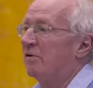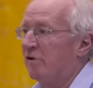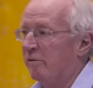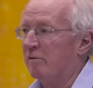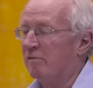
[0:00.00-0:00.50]
the
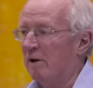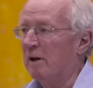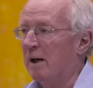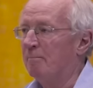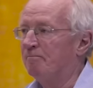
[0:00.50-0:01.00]
Syrian
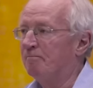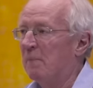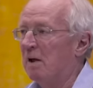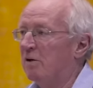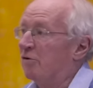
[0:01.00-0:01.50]
front line.
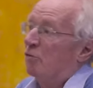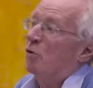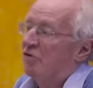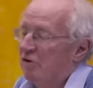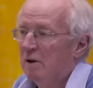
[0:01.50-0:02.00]
So, of
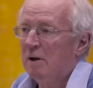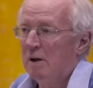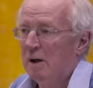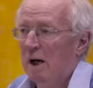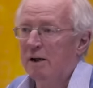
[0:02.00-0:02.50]
course,
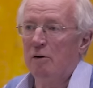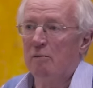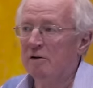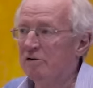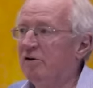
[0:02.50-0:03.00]
I go
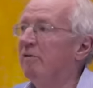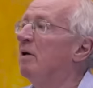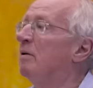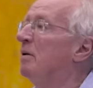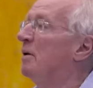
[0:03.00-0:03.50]
around
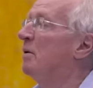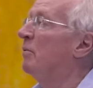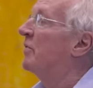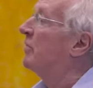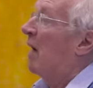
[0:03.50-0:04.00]
Syria.
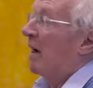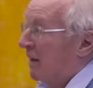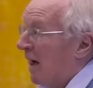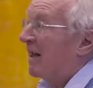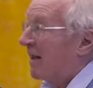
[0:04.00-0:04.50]

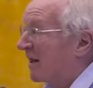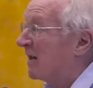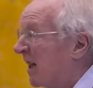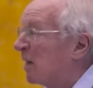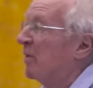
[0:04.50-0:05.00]
I can get
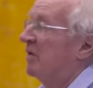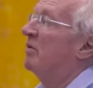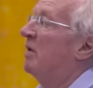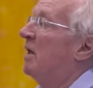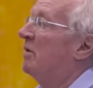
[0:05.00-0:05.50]
a little
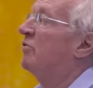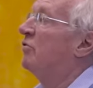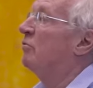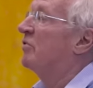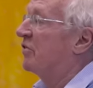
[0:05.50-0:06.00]
bit
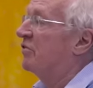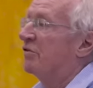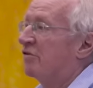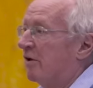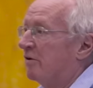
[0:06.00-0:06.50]
into
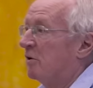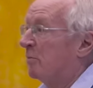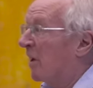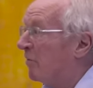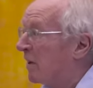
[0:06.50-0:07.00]
resistance territory,
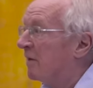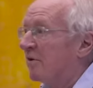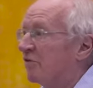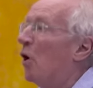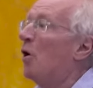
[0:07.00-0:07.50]
but only
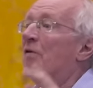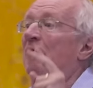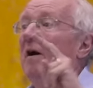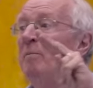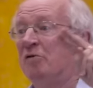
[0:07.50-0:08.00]
if it's
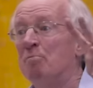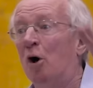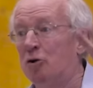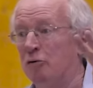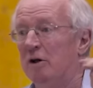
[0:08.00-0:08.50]
the famous
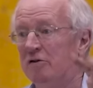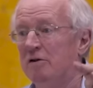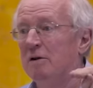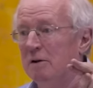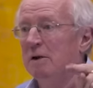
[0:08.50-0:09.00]

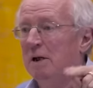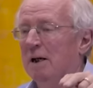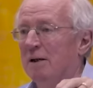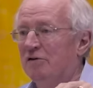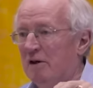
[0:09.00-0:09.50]
moderate
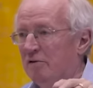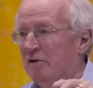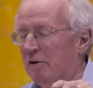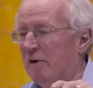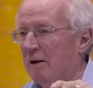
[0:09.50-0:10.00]

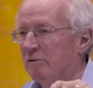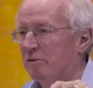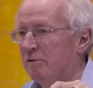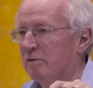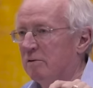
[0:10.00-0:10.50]

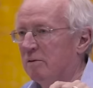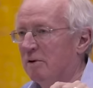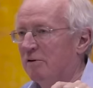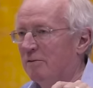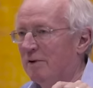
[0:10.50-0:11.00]
70,000,
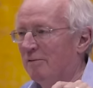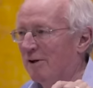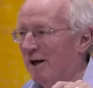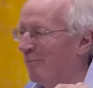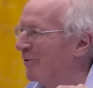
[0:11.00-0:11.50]
as
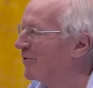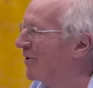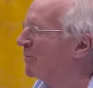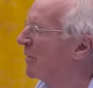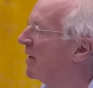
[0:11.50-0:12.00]
David Cameron
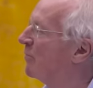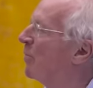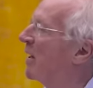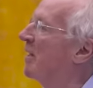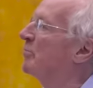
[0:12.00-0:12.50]
tried to believe,
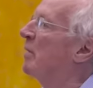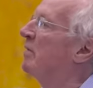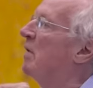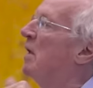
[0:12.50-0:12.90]
or make us believe.